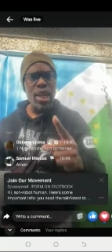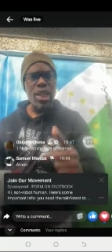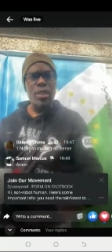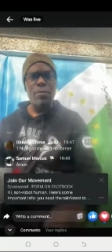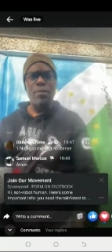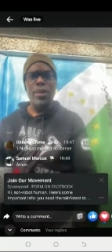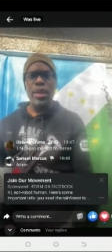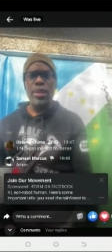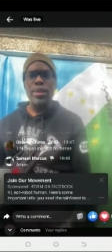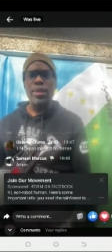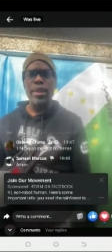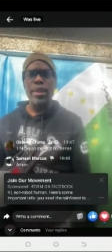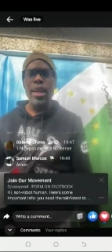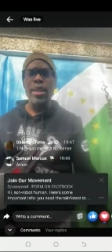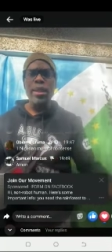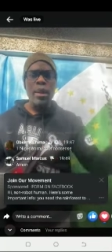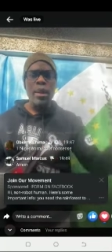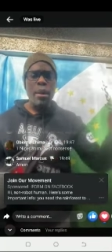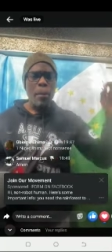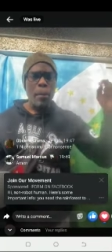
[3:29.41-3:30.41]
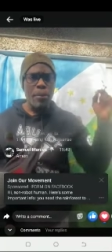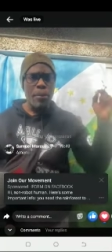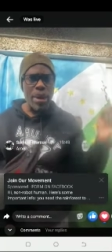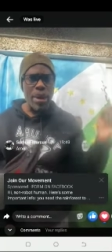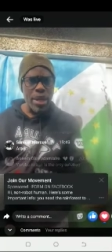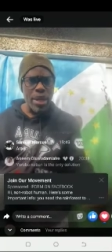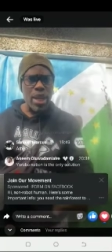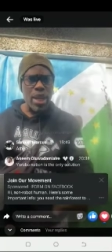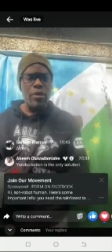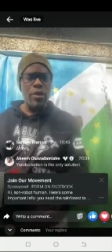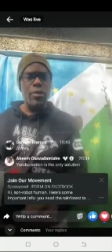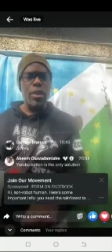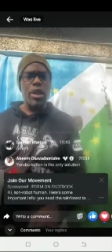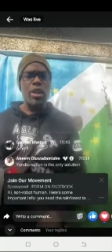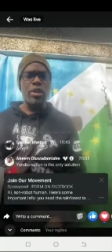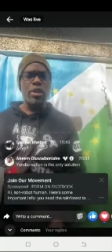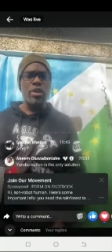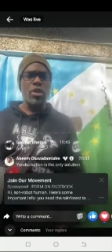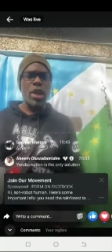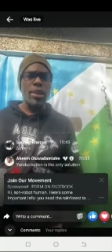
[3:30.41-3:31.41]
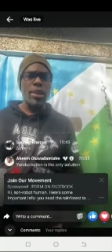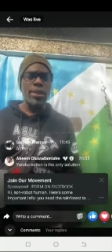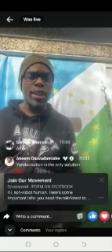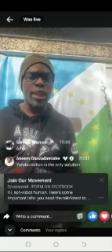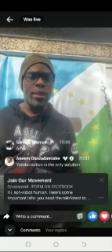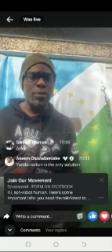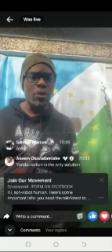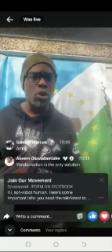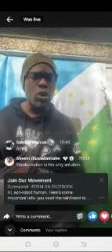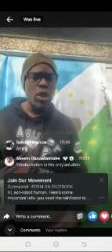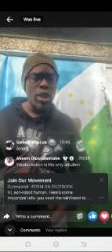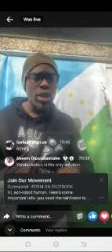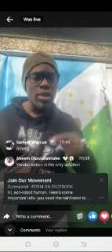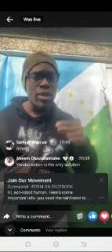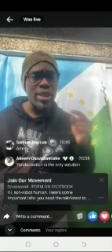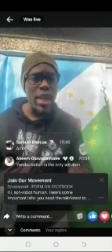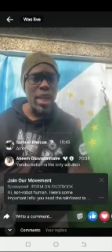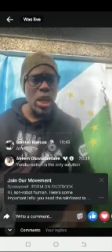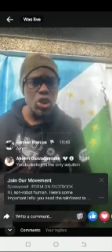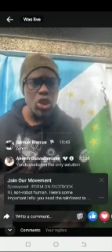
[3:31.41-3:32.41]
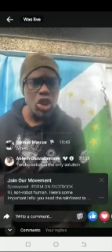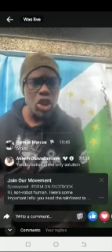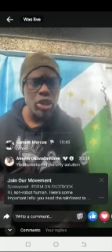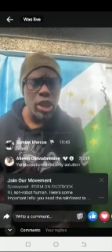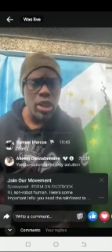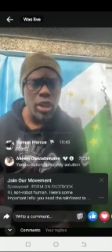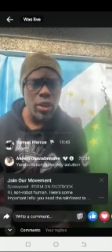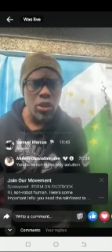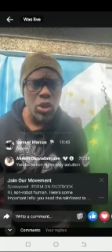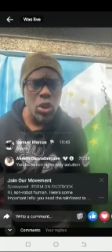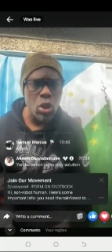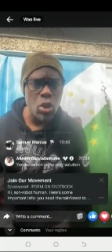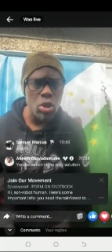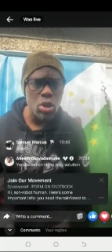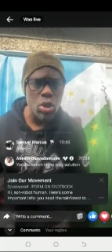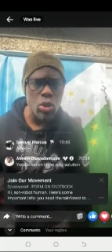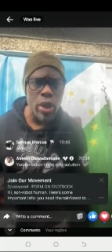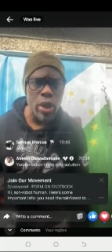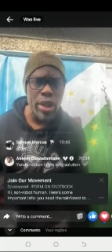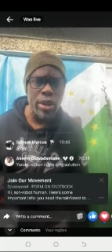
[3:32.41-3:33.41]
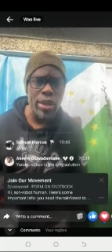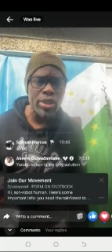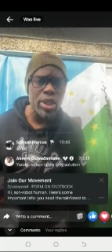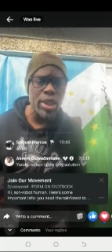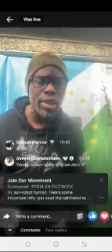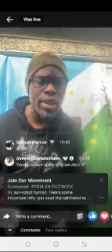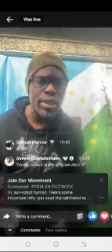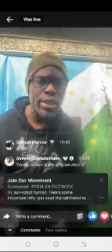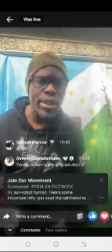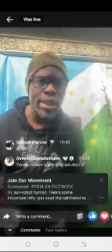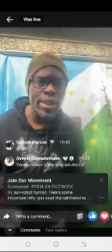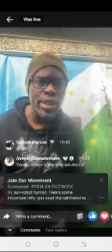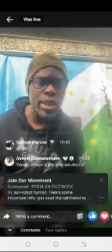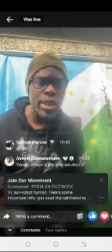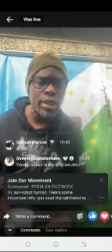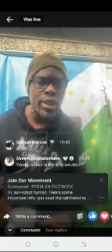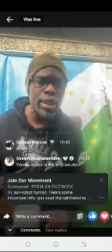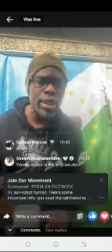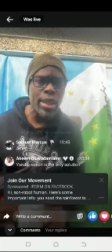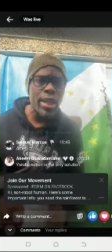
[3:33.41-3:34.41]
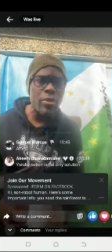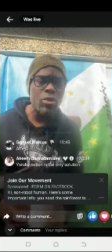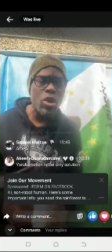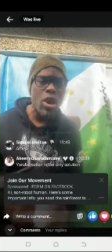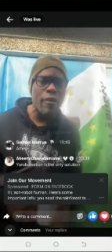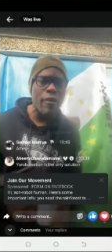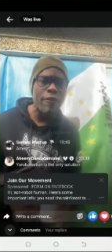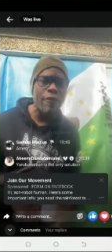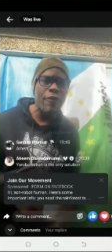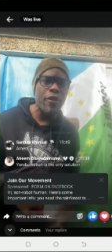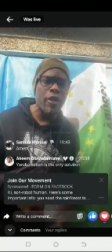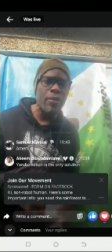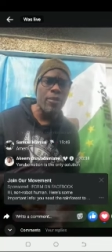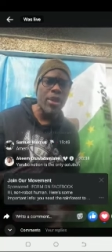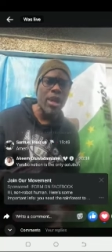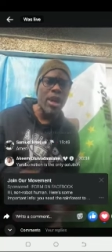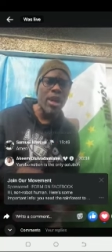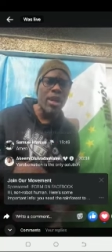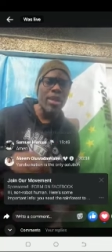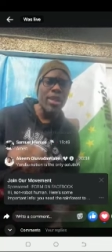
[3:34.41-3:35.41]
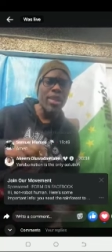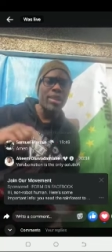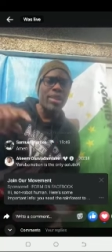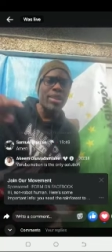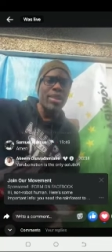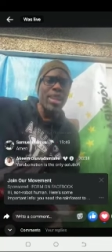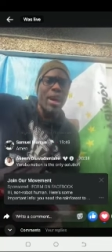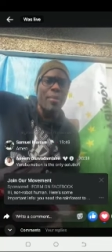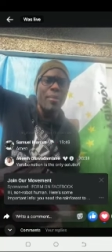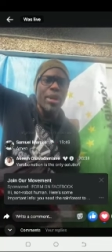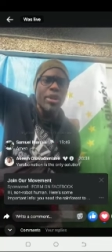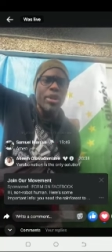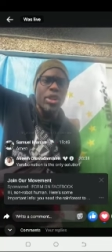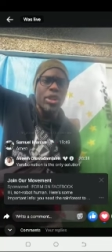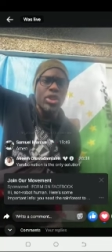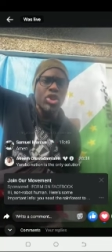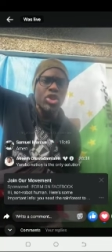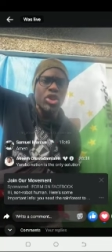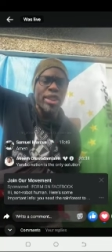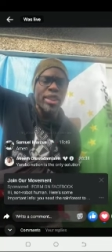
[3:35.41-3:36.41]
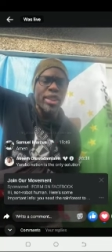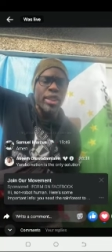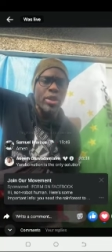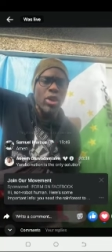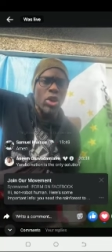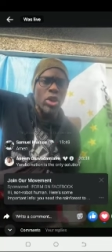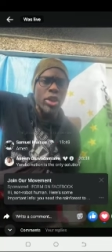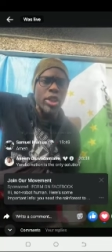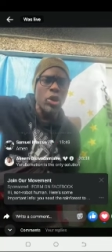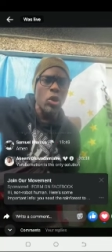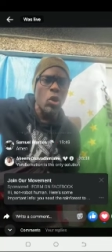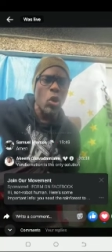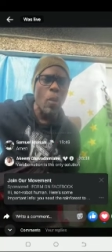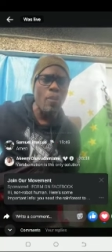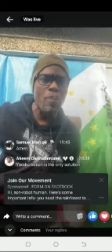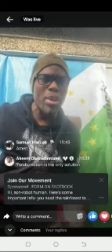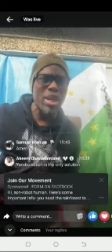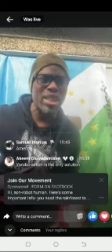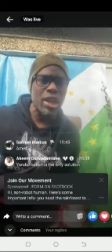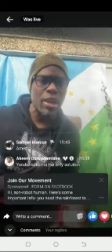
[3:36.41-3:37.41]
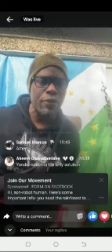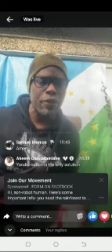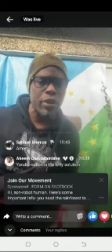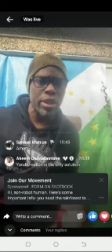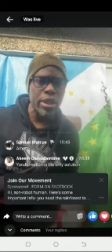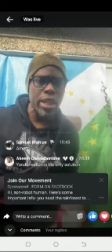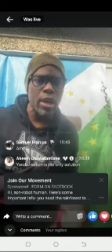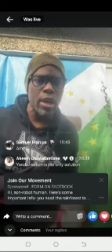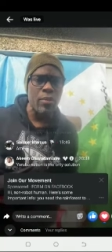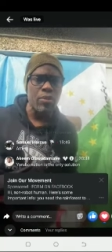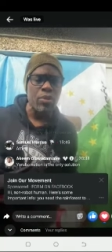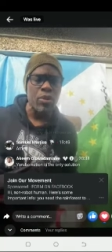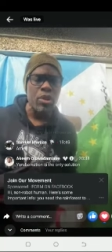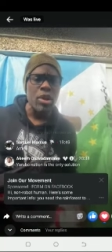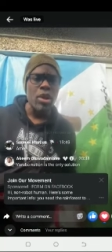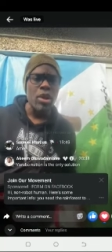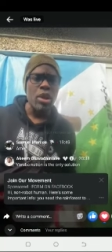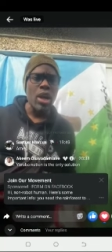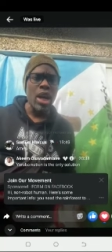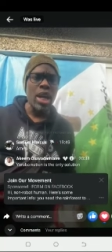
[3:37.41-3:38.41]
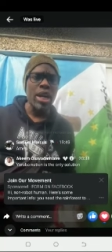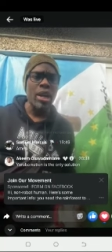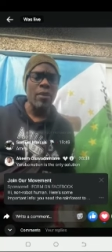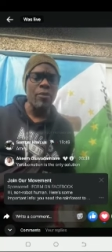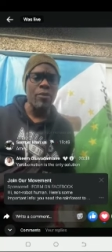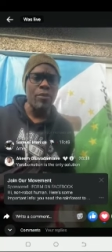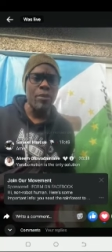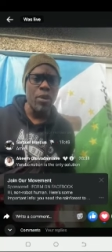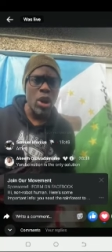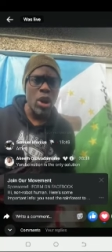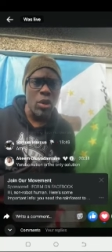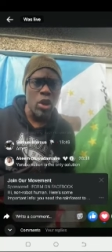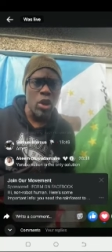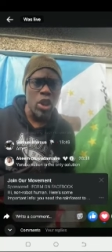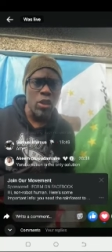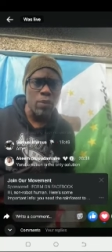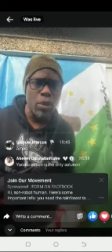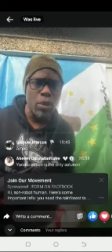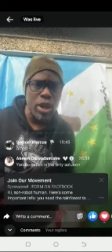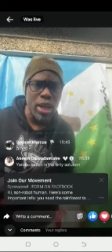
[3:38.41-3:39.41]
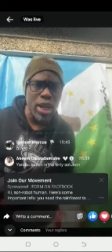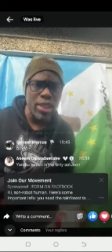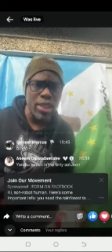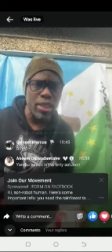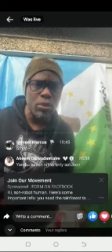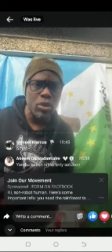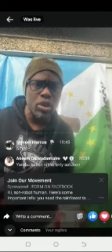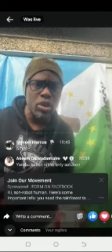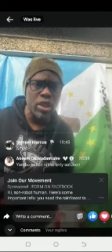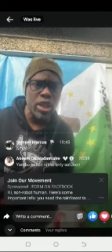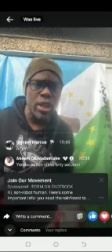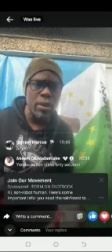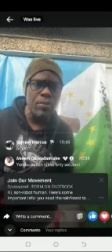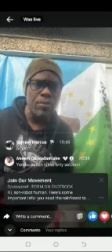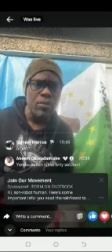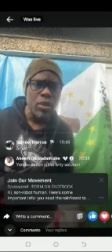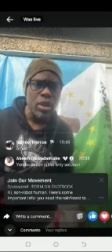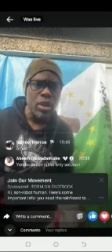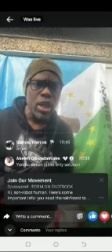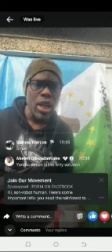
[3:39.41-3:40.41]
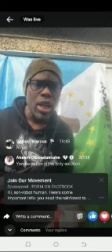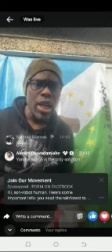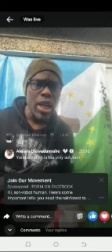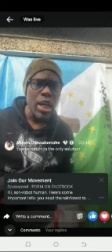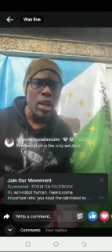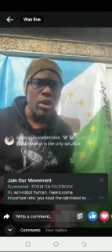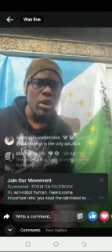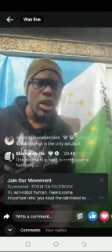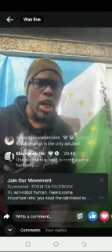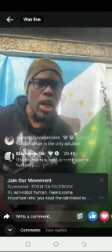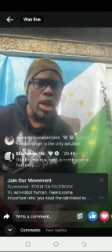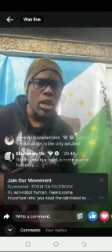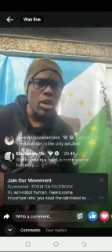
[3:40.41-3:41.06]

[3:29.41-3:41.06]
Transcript: last president, bring everybody on the round table, tell Sultan of Sokoto we are not interested in Nigeria. Let them go and form their Islamic country in the North. It'll go better for them. I was born as a Muslim, and